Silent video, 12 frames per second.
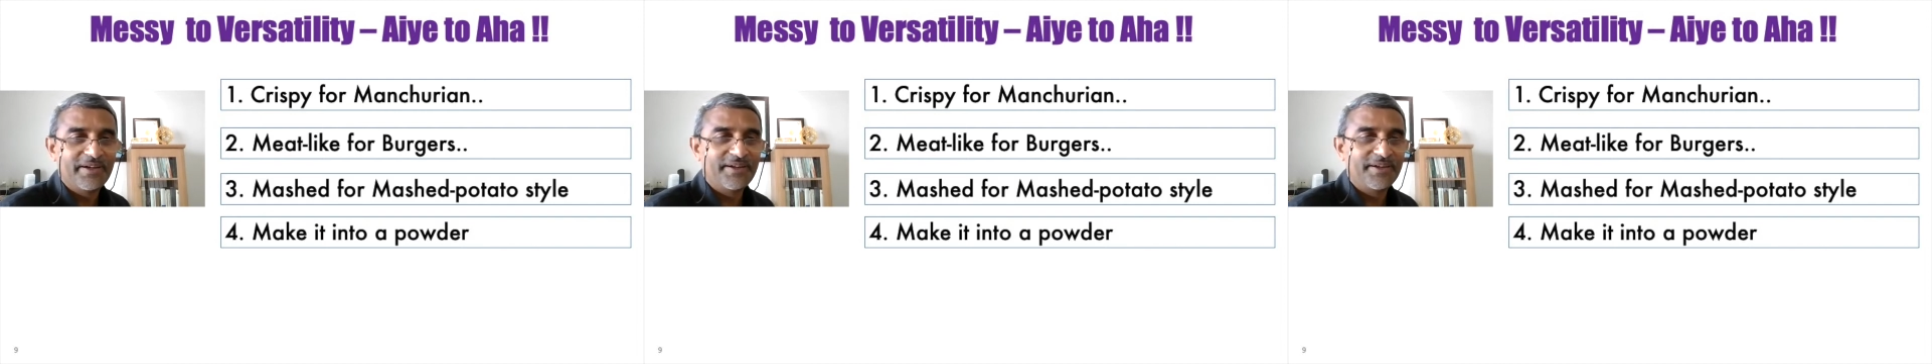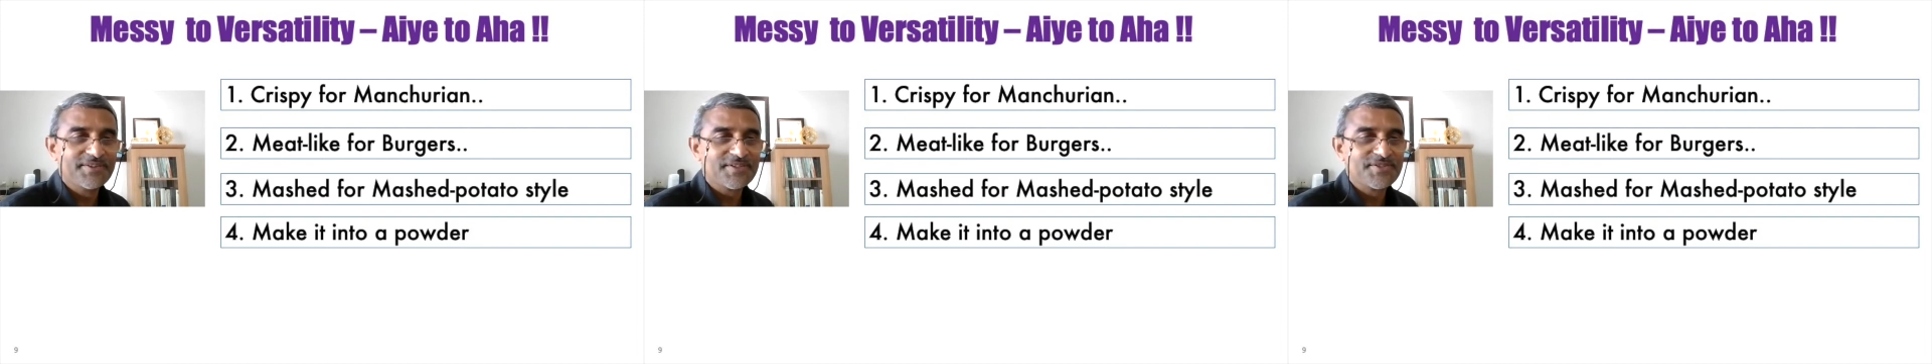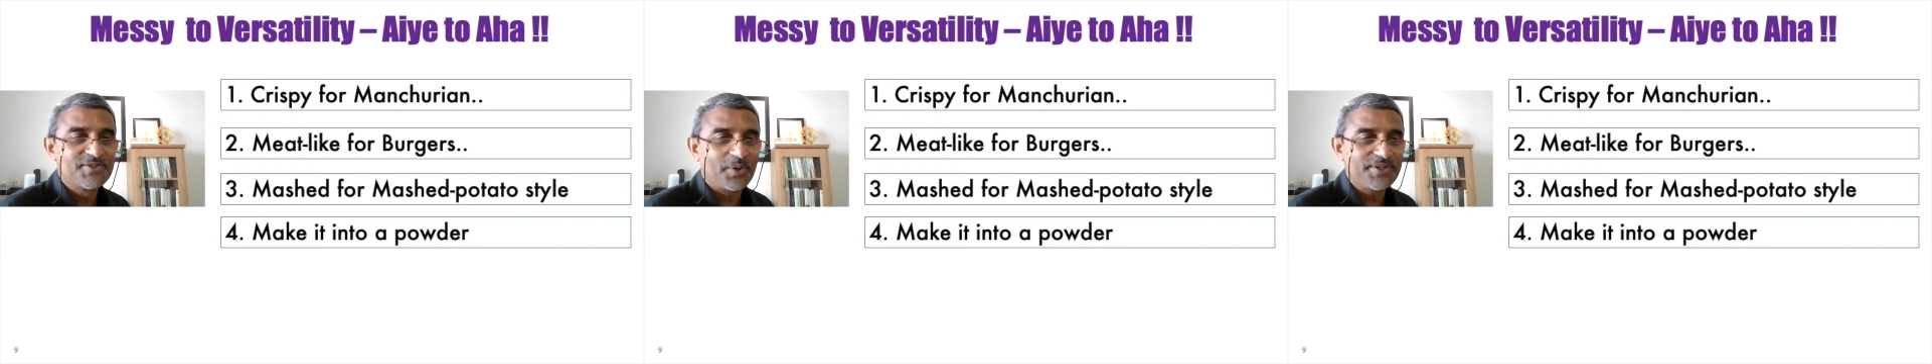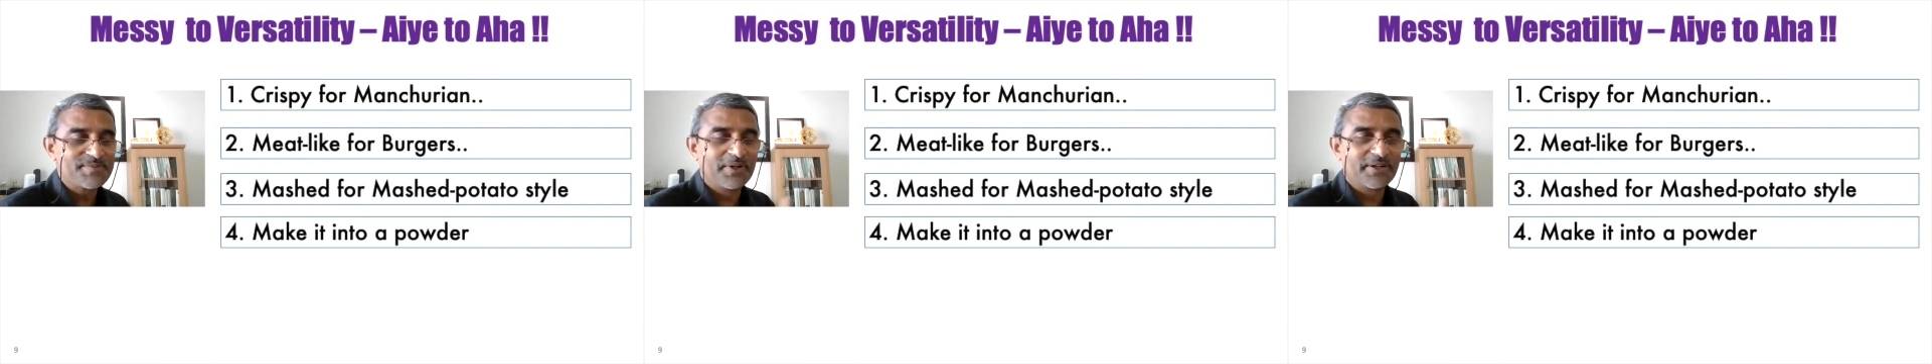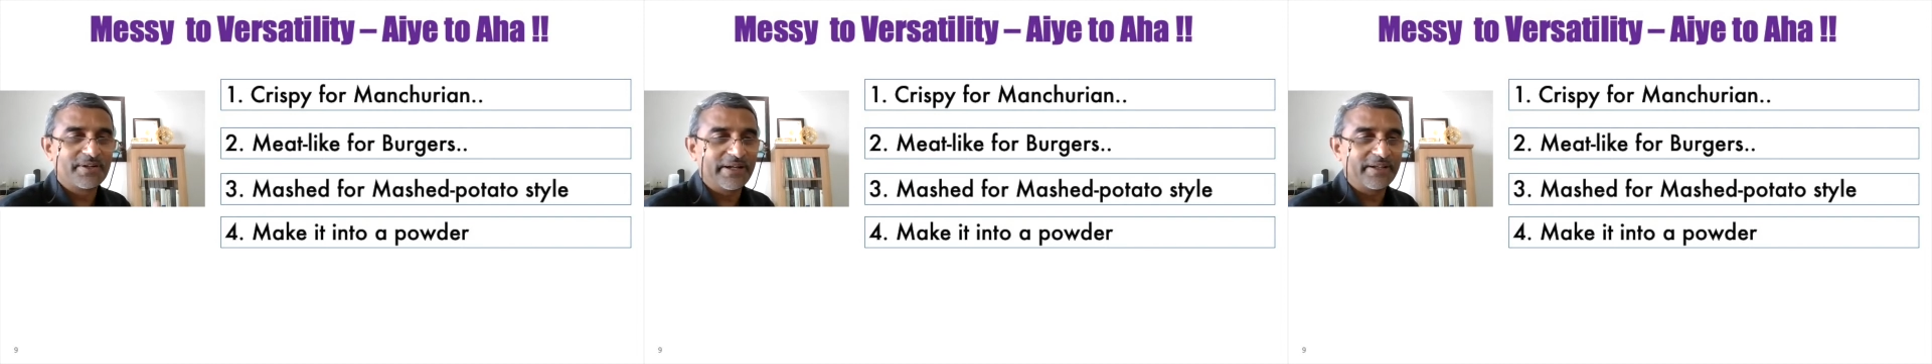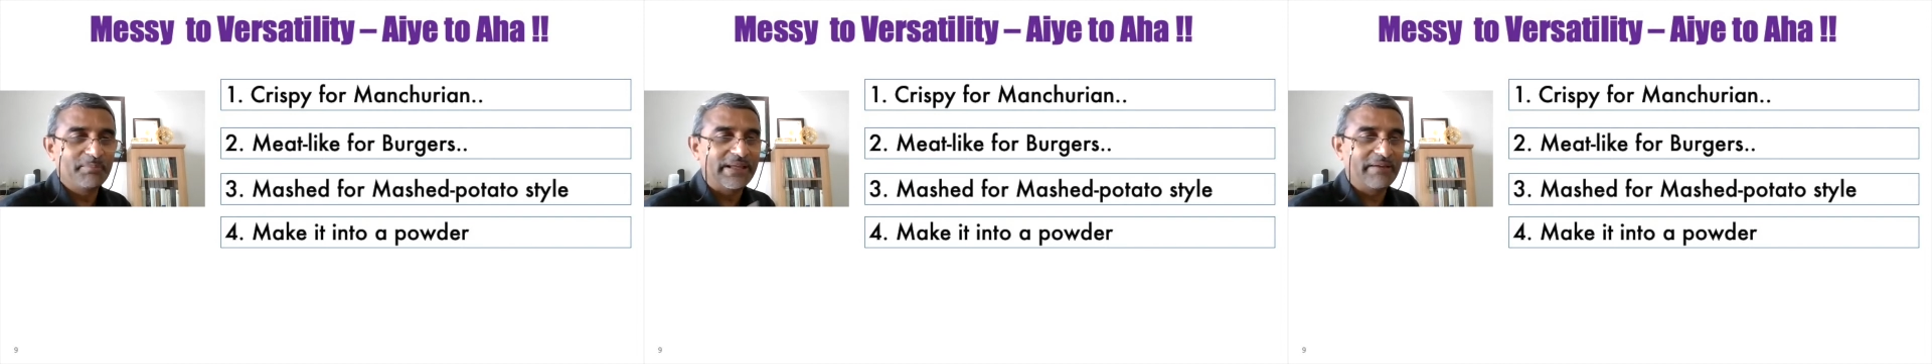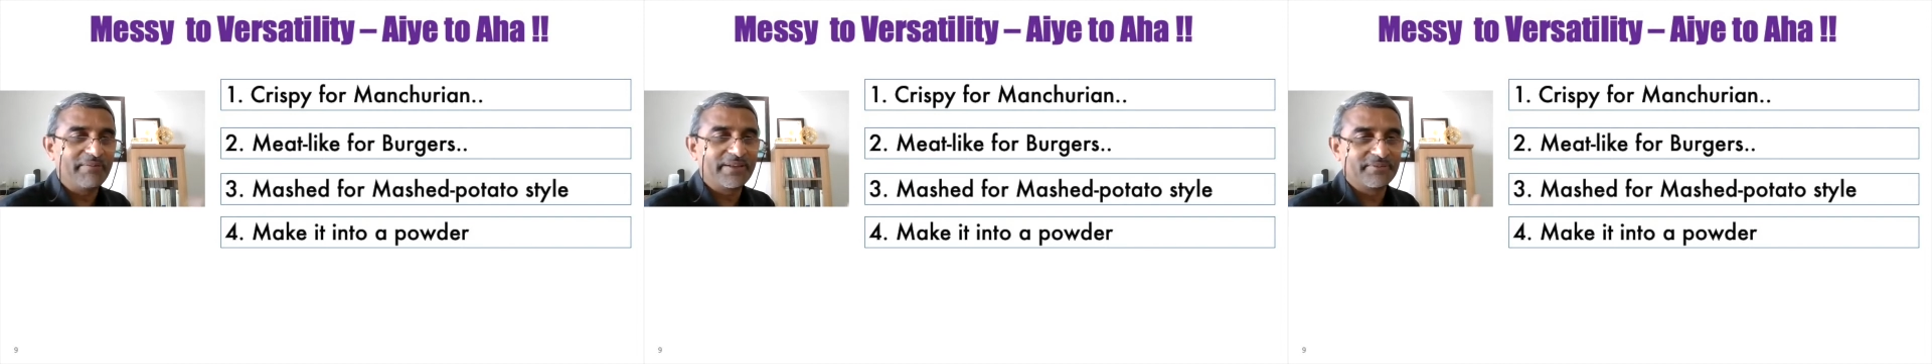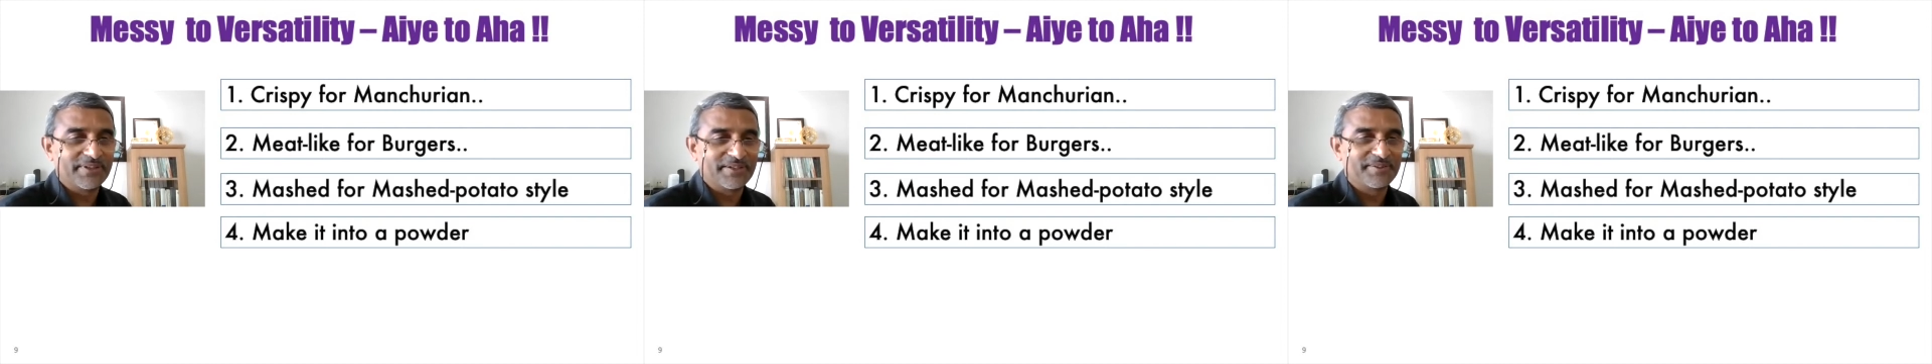And he said, It's not just burger, I can make
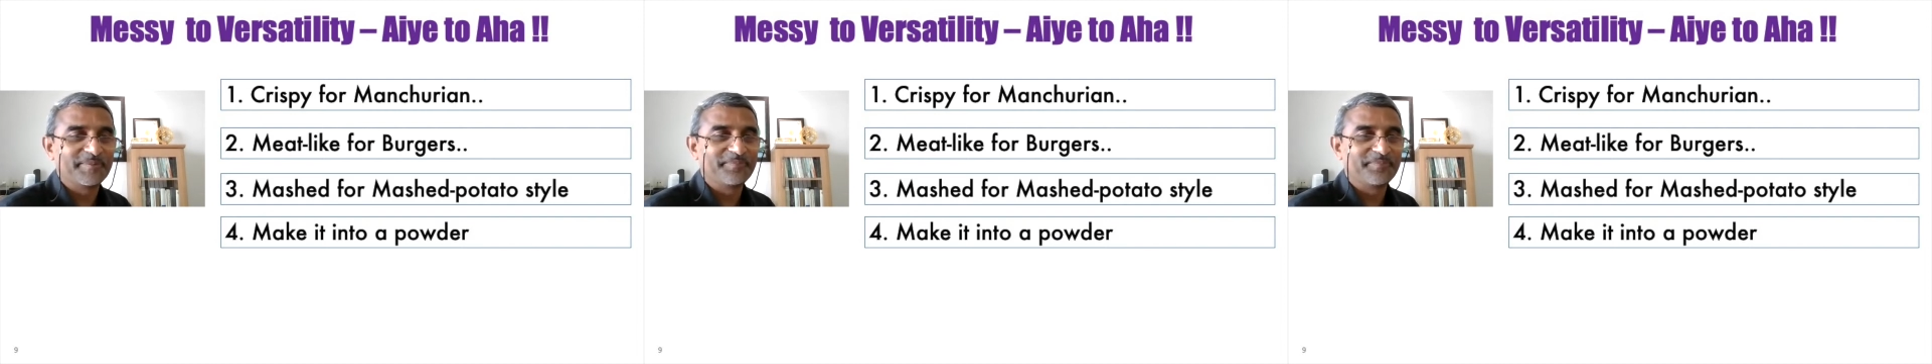everything with it.